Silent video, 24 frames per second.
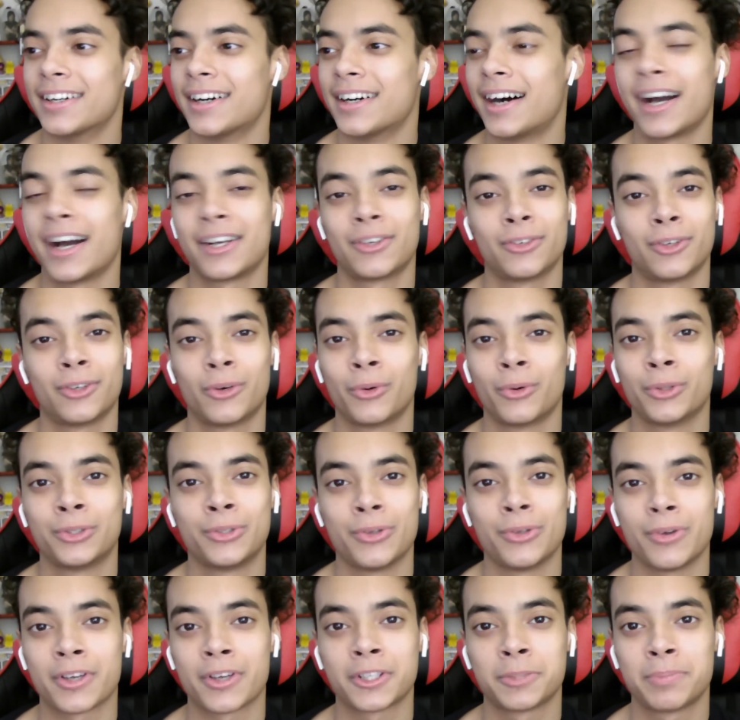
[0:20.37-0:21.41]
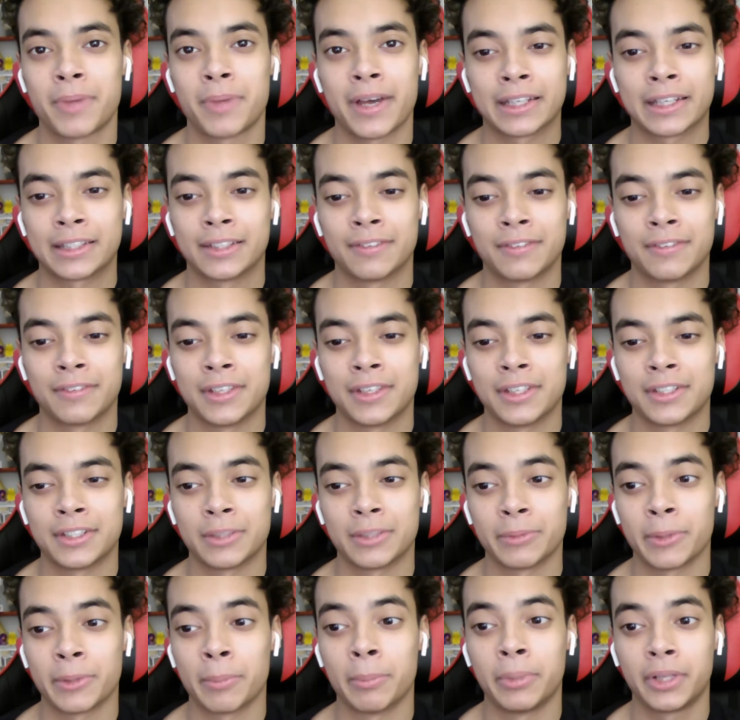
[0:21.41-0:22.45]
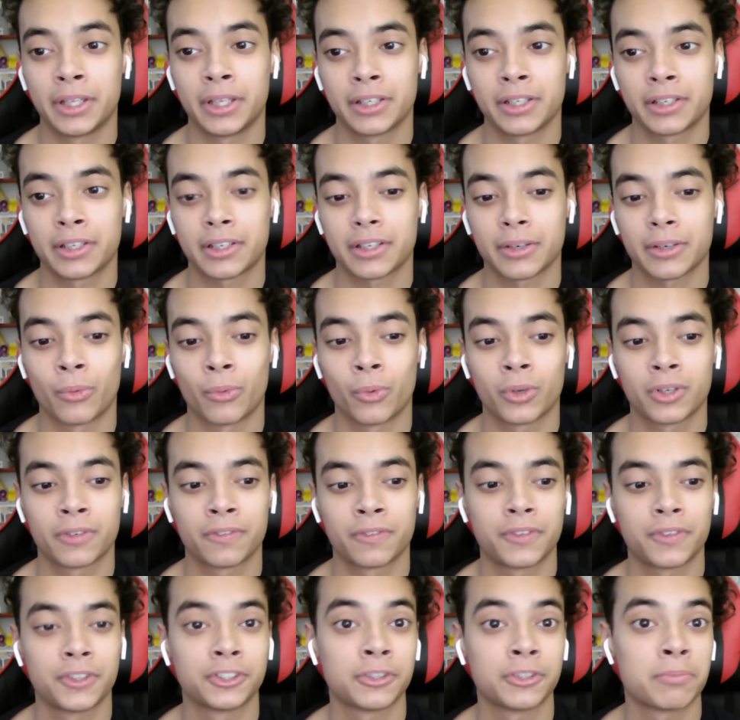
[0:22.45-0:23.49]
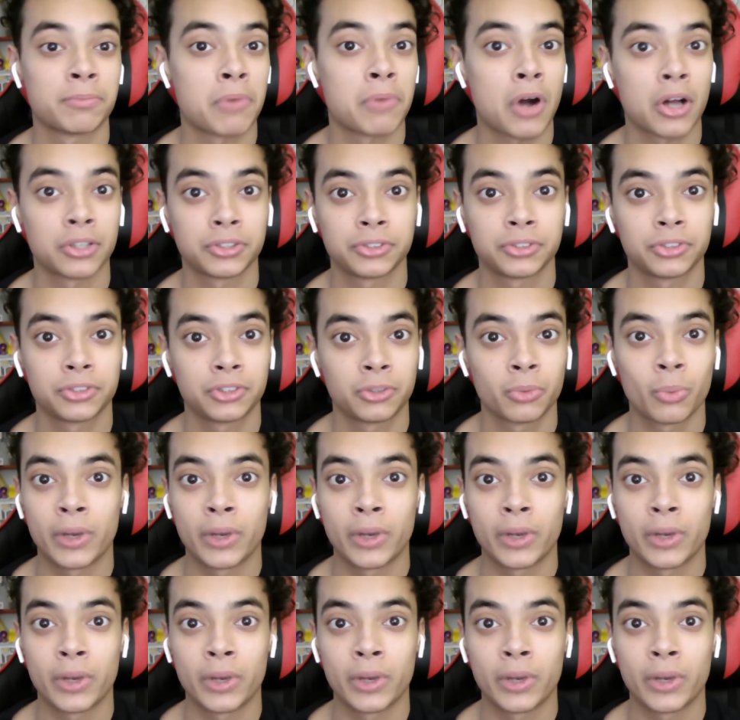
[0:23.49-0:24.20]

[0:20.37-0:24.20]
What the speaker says: don't know what to expect of this. I mean, blink, what if there's a monster?